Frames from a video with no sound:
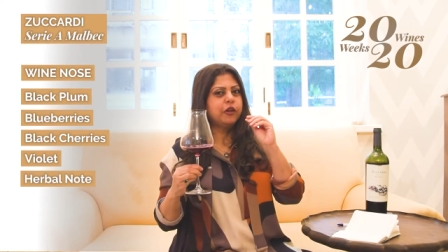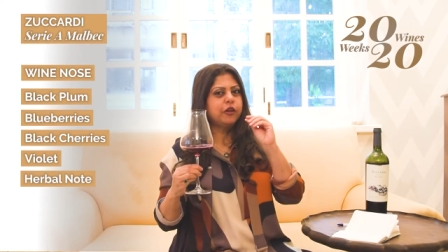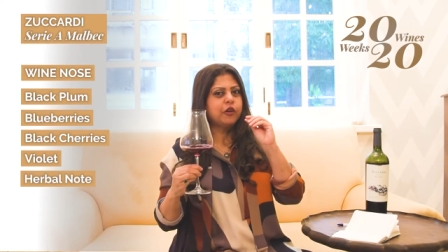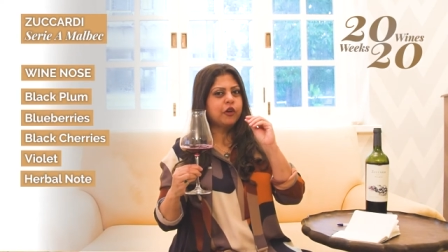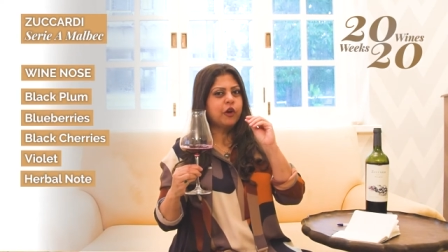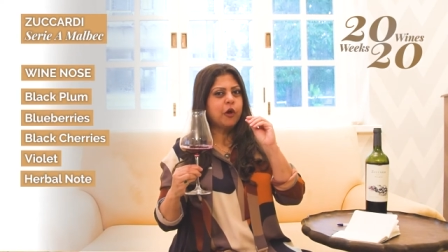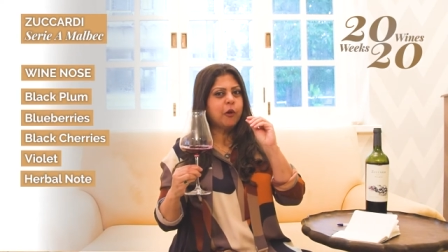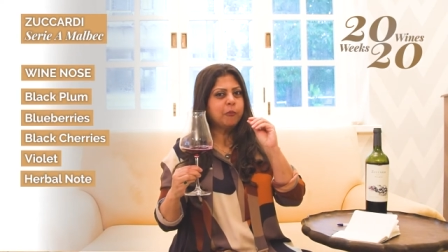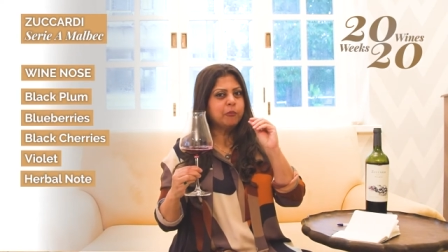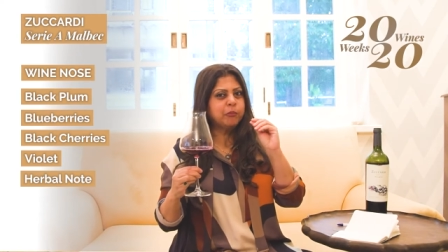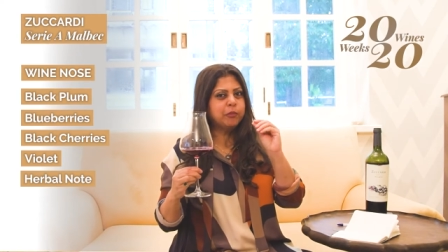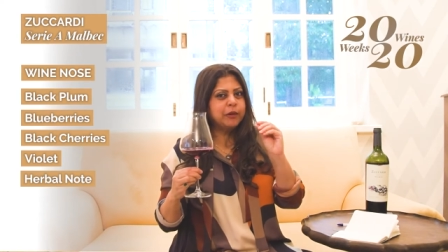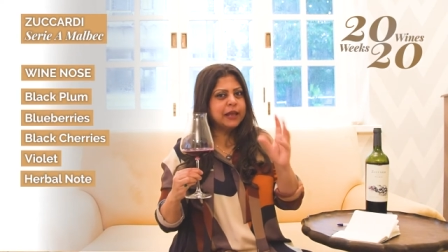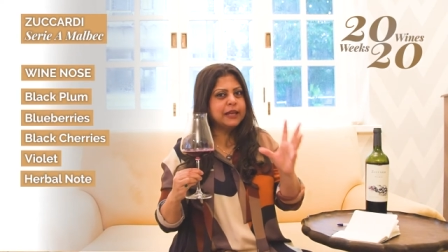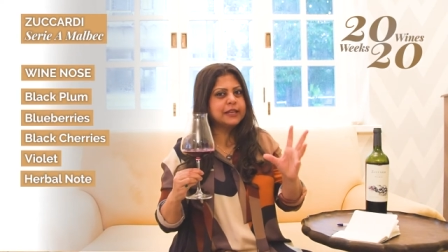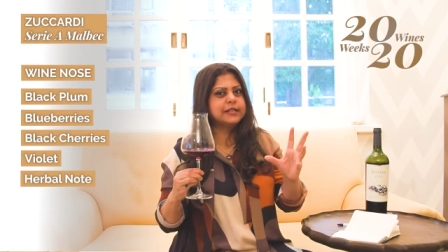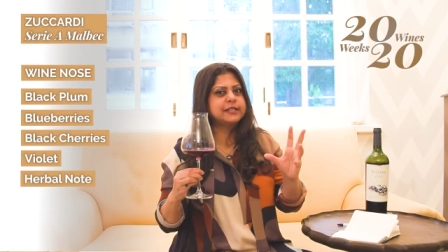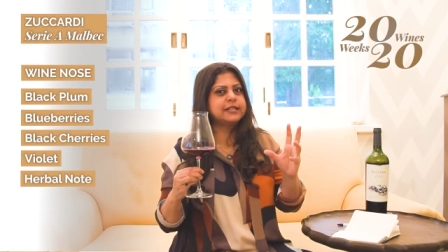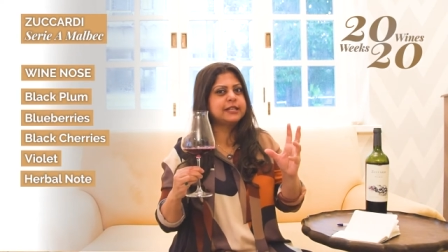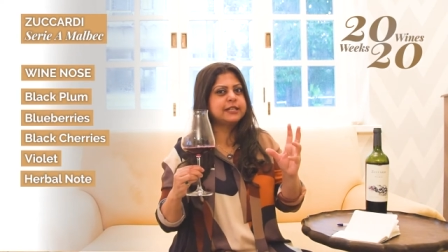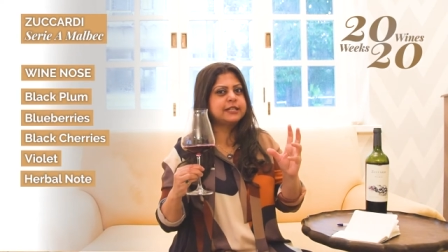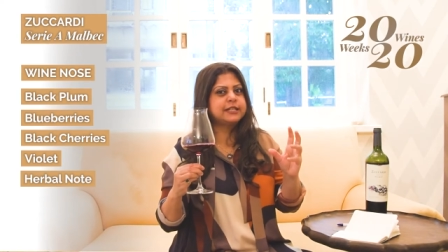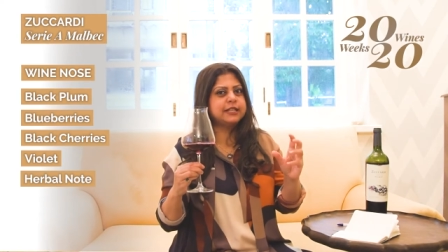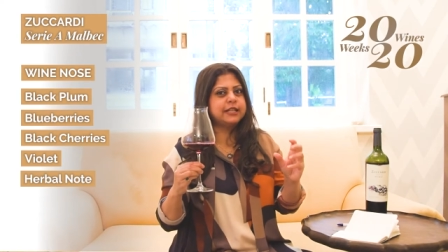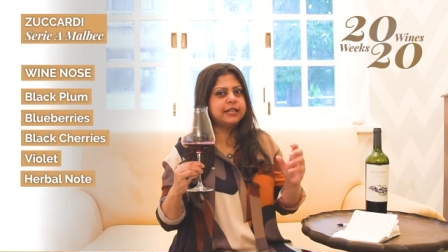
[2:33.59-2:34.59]

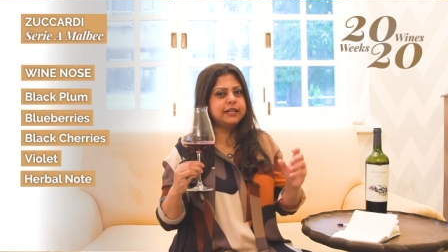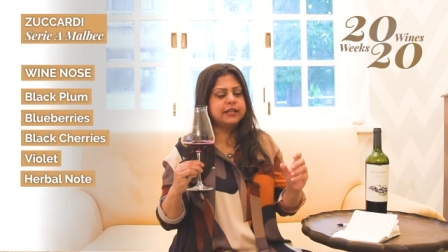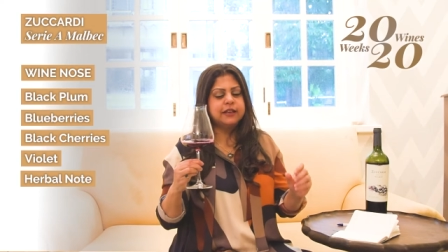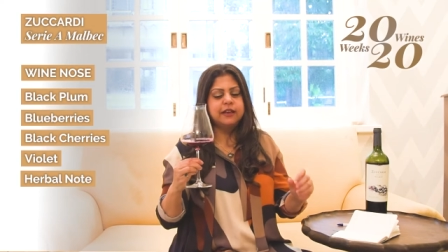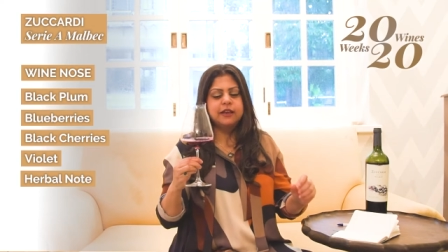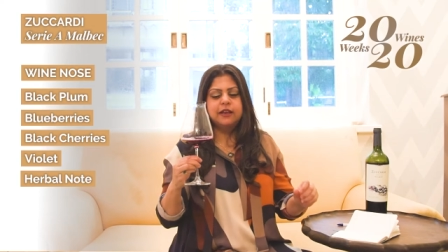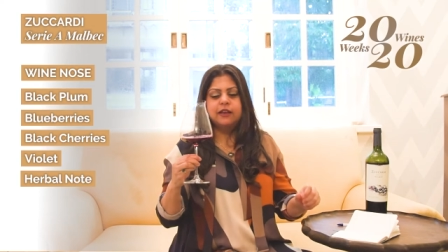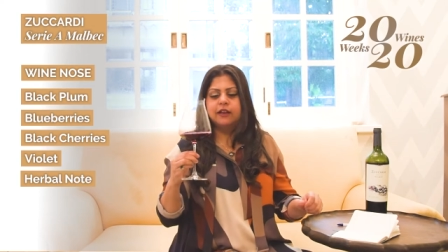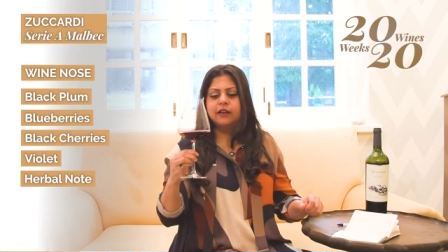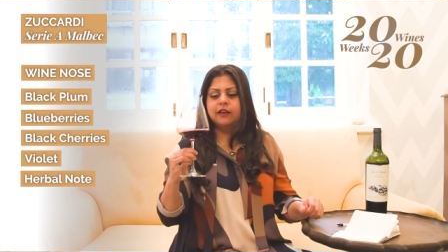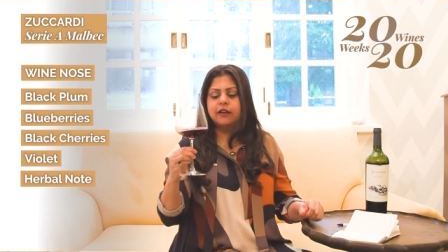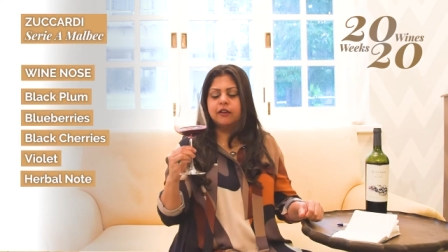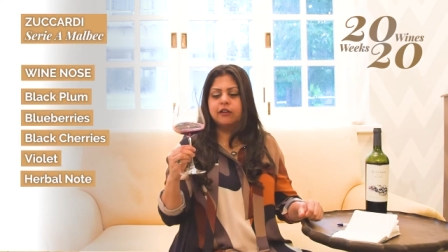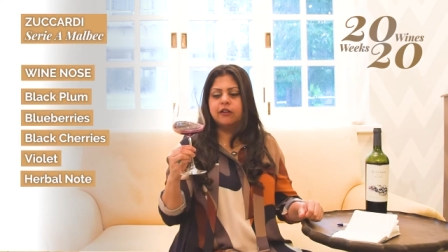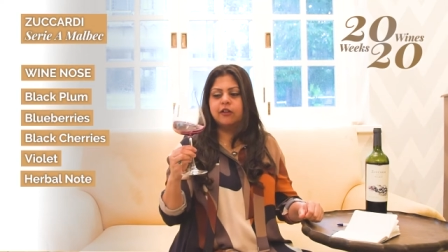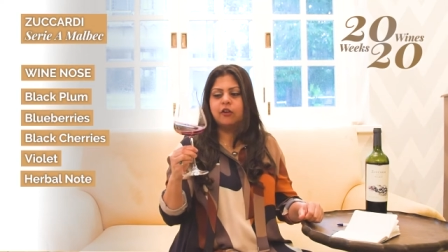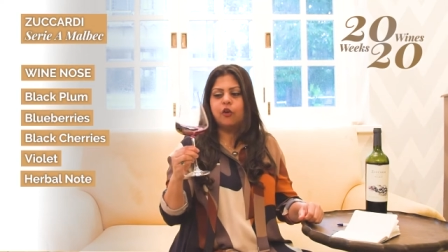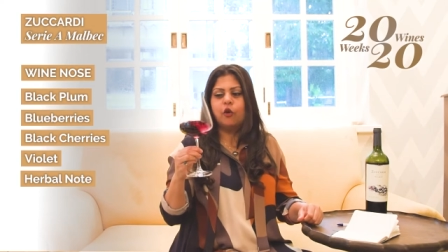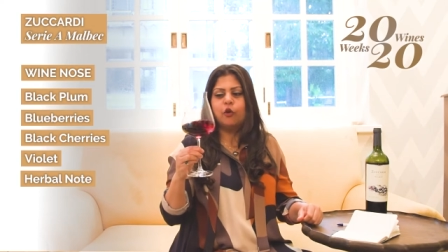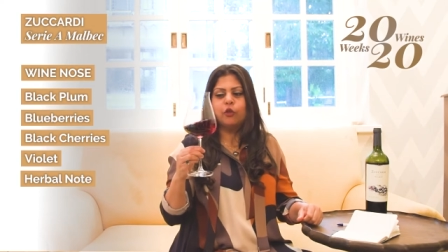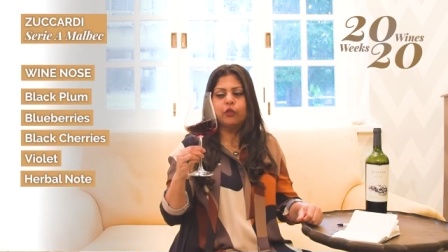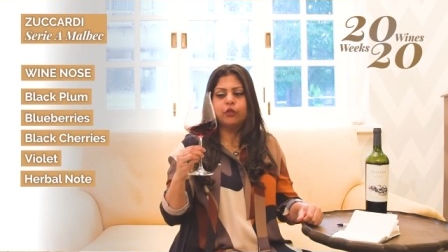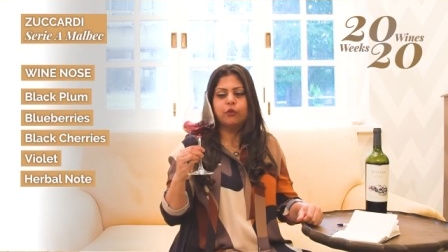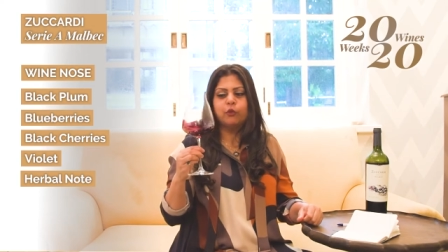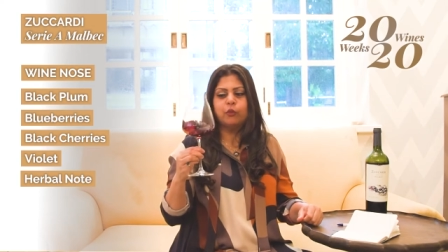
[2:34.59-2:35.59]
complexity
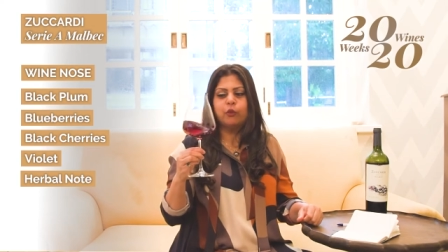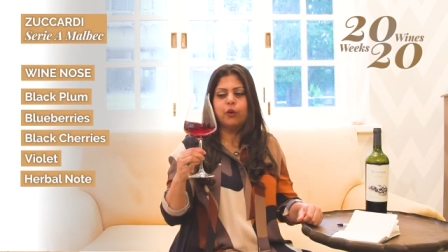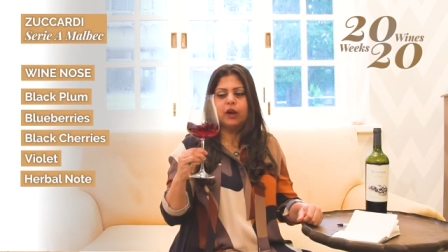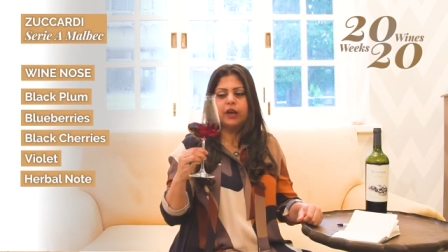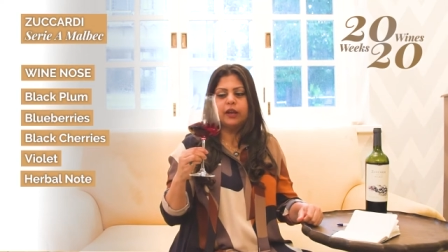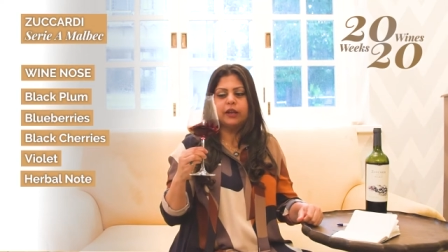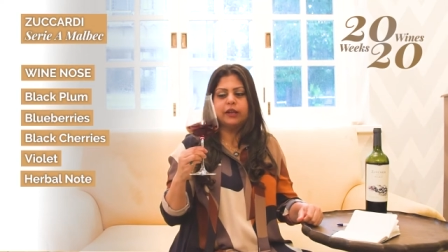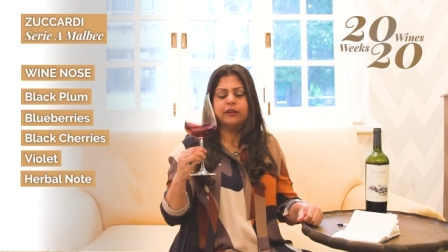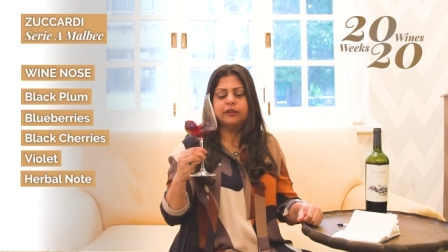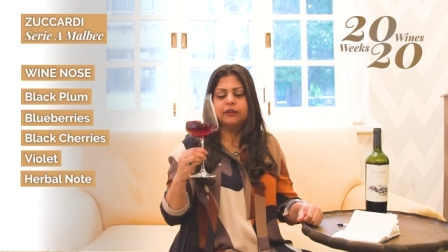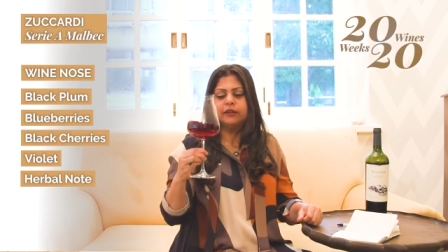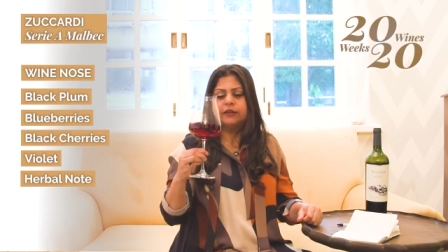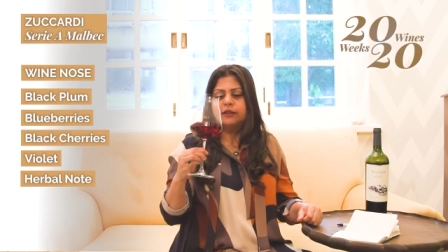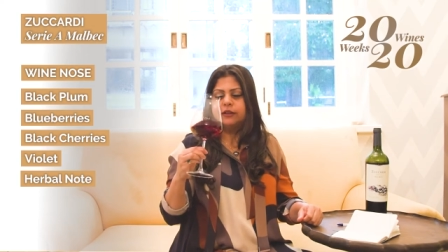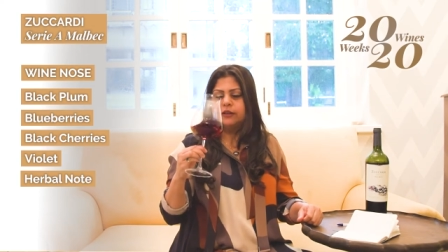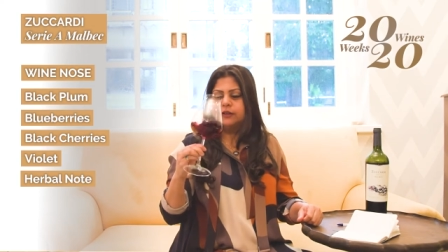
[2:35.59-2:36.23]
on the wine.